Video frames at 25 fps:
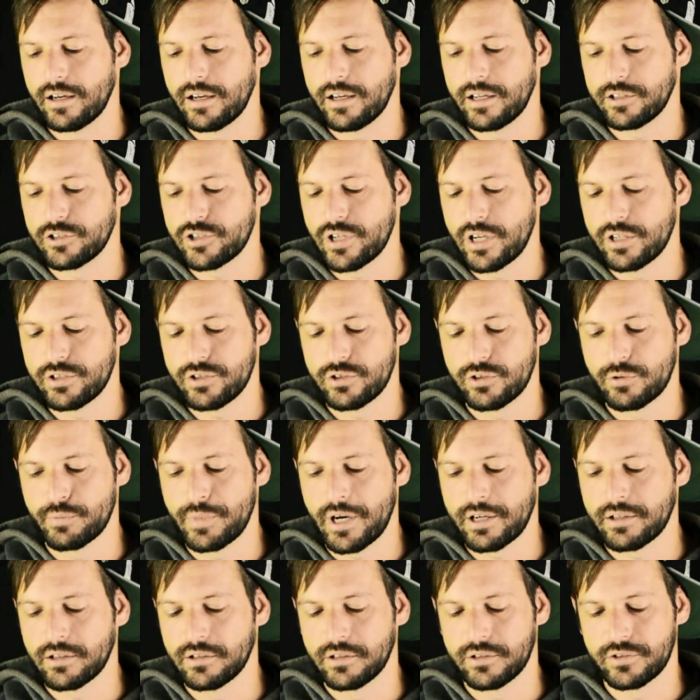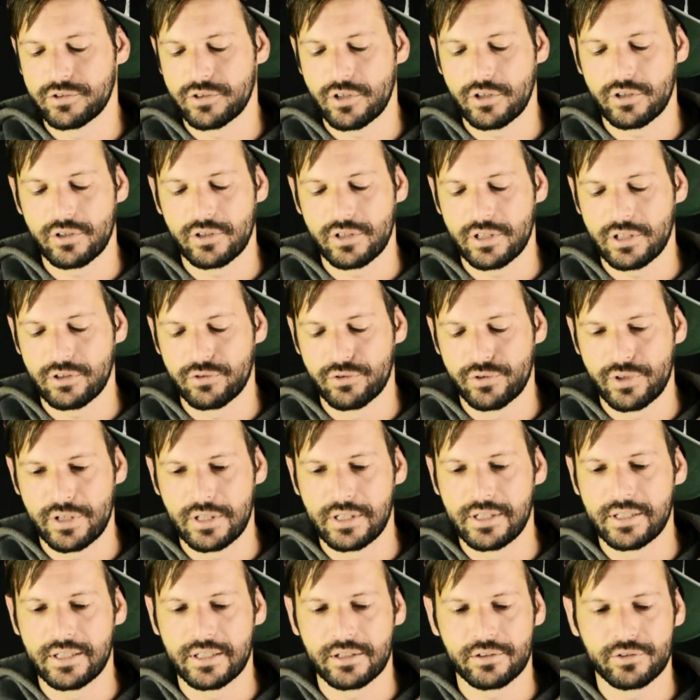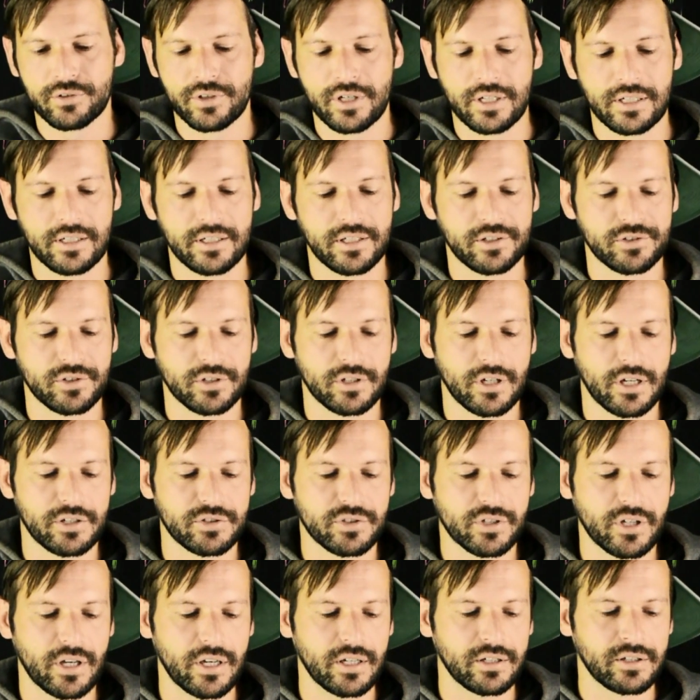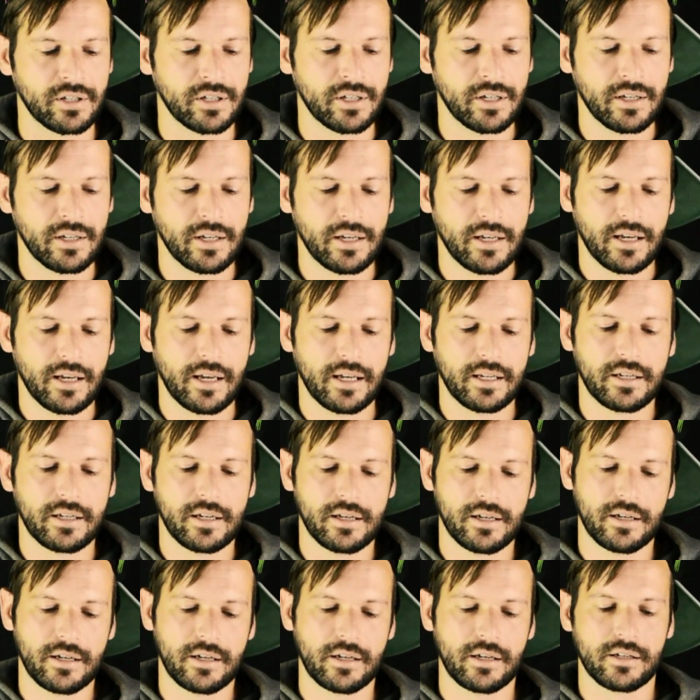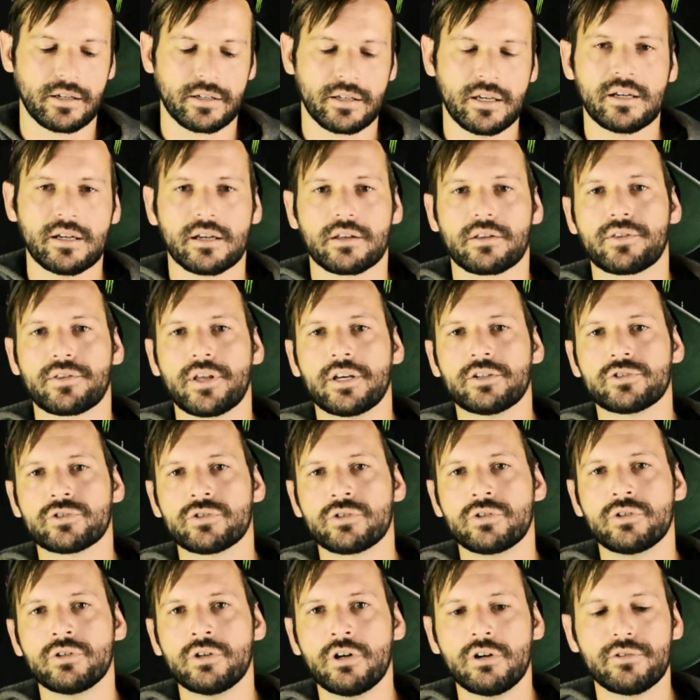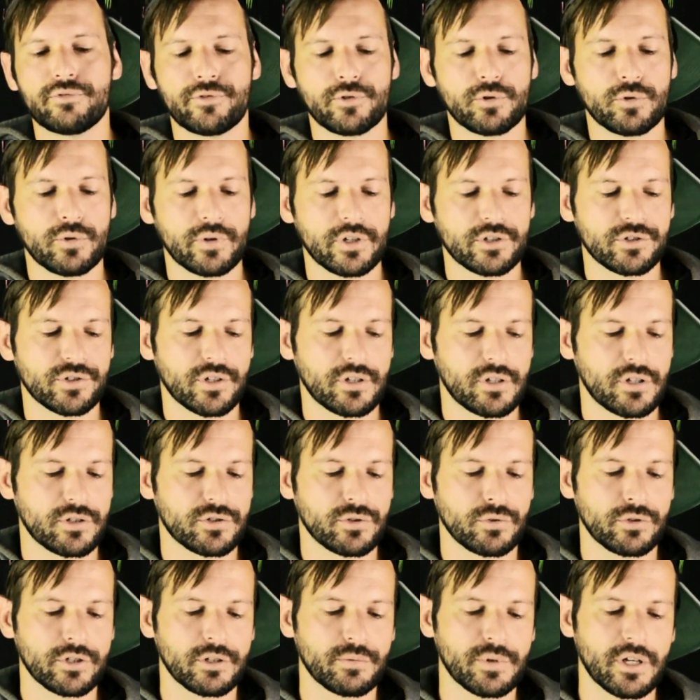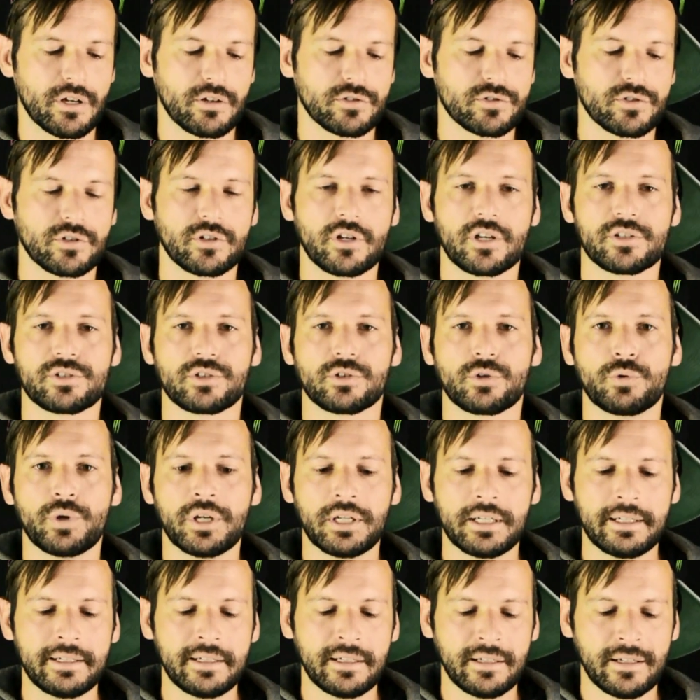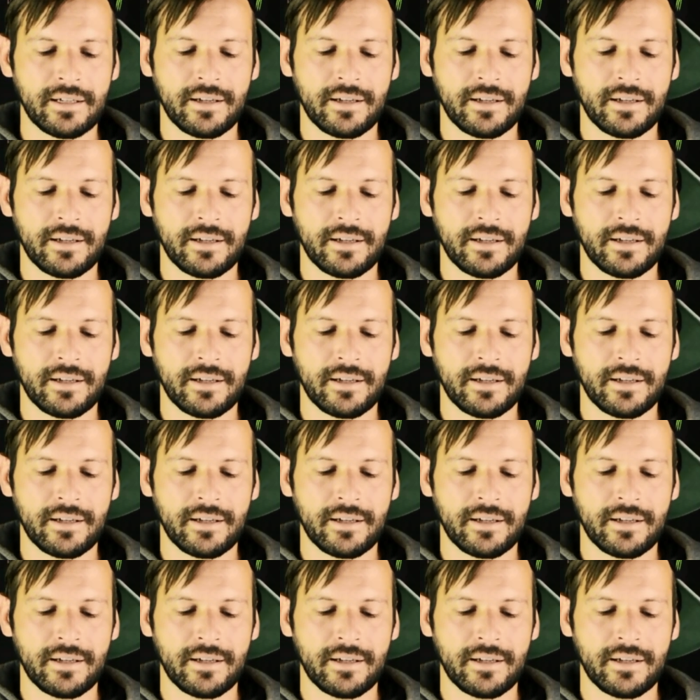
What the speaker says: and changing your buckle, so it really is a nice skate. And yeah, thanks to Hugo for always sorting me out so nice and quickly.